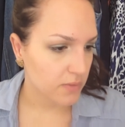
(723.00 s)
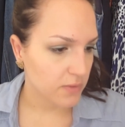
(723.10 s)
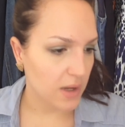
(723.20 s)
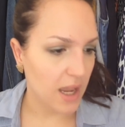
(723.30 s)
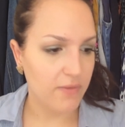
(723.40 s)

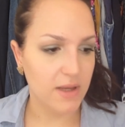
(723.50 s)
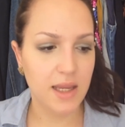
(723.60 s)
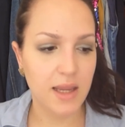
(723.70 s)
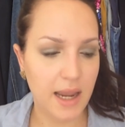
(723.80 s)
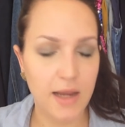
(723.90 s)
Do you have
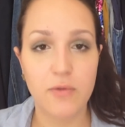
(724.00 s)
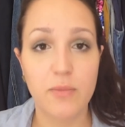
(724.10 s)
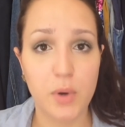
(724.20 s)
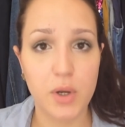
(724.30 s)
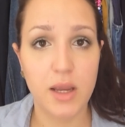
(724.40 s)
any kind
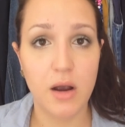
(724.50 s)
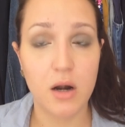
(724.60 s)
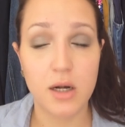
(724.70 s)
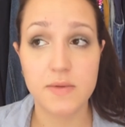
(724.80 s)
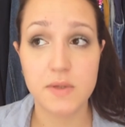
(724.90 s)
of body
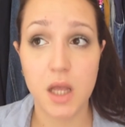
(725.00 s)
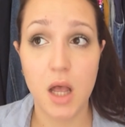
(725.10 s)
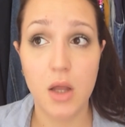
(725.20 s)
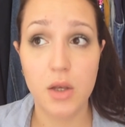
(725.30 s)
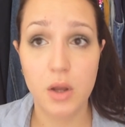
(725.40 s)
art?
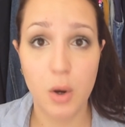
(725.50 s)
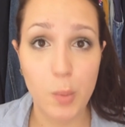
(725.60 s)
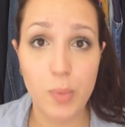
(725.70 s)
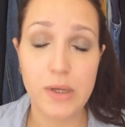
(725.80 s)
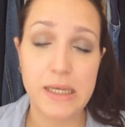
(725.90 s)

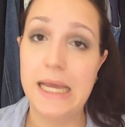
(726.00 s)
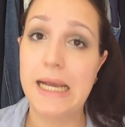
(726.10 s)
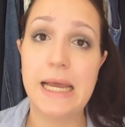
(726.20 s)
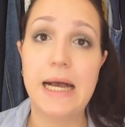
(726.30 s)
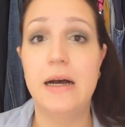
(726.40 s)
Nope,
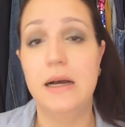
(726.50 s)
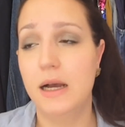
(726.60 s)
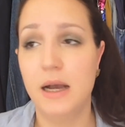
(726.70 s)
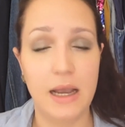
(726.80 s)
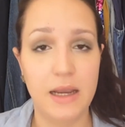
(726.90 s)
nada.
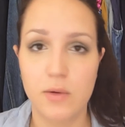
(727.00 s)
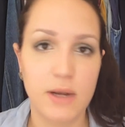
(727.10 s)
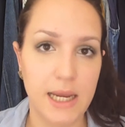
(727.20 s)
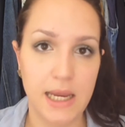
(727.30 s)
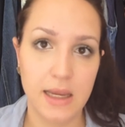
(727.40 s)
I
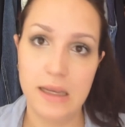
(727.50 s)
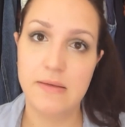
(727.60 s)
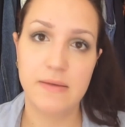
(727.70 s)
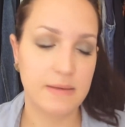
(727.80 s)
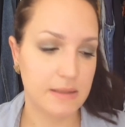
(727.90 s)
don't like
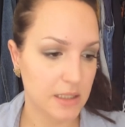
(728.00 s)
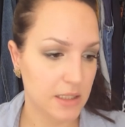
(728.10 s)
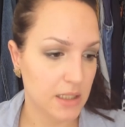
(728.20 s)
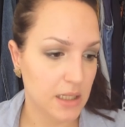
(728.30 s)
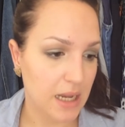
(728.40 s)
it.
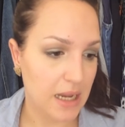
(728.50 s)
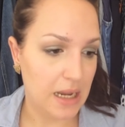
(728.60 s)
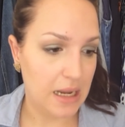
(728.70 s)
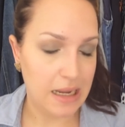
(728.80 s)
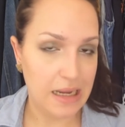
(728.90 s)

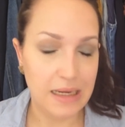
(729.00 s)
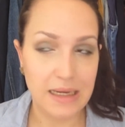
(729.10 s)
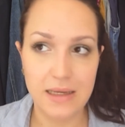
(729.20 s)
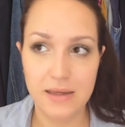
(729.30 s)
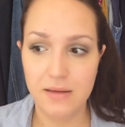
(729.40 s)

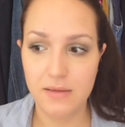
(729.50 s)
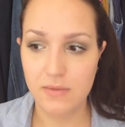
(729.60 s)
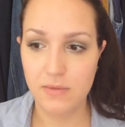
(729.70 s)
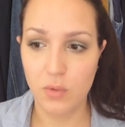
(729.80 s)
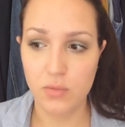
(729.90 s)
I
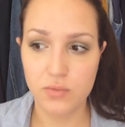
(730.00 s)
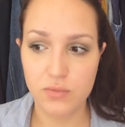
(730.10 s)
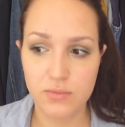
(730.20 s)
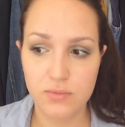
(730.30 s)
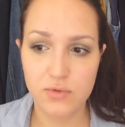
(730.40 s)
don't
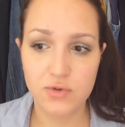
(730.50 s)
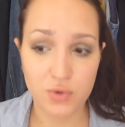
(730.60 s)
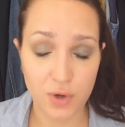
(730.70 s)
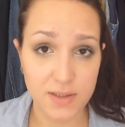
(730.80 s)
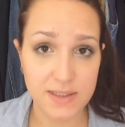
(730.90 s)

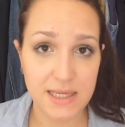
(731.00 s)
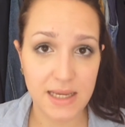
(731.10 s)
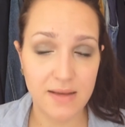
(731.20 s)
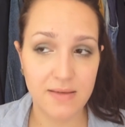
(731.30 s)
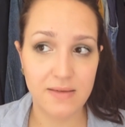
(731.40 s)
trust
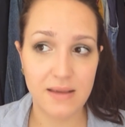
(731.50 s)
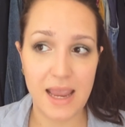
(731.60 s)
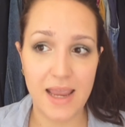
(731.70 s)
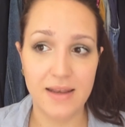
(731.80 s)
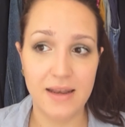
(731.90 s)
it,
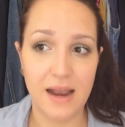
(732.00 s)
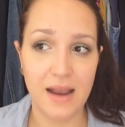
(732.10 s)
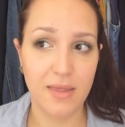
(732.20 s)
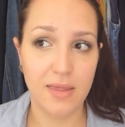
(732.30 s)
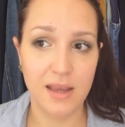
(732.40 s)
and
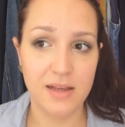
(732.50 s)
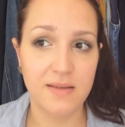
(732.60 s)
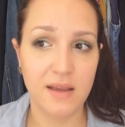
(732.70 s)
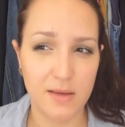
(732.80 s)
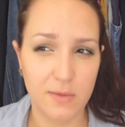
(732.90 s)
I
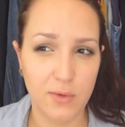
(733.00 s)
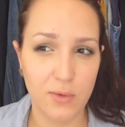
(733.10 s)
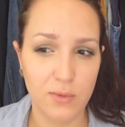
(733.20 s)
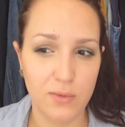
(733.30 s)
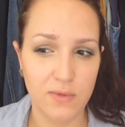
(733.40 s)
think
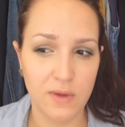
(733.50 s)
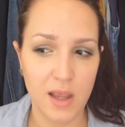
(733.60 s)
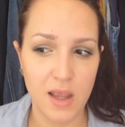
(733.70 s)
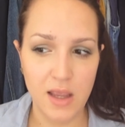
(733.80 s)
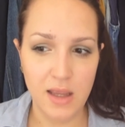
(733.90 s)
tattoos
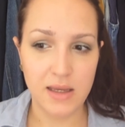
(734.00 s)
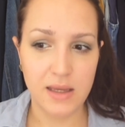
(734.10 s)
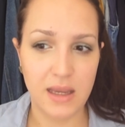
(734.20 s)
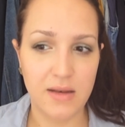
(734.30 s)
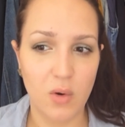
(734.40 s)

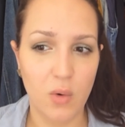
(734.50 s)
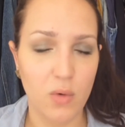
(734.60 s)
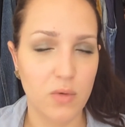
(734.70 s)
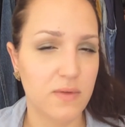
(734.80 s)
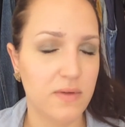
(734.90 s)
get
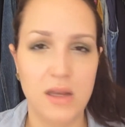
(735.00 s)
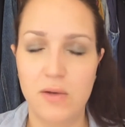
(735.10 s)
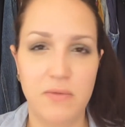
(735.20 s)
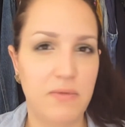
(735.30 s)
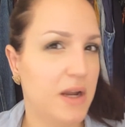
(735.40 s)
old
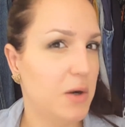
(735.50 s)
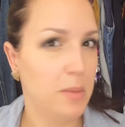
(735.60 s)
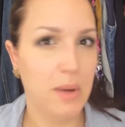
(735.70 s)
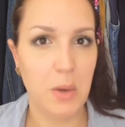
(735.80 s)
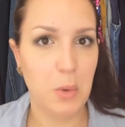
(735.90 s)
in a
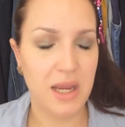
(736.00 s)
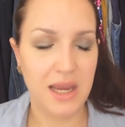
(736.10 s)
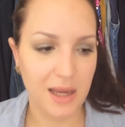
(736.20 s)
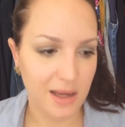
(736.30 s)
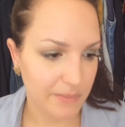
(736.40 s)
very bad
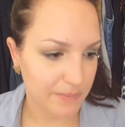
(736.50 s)
way.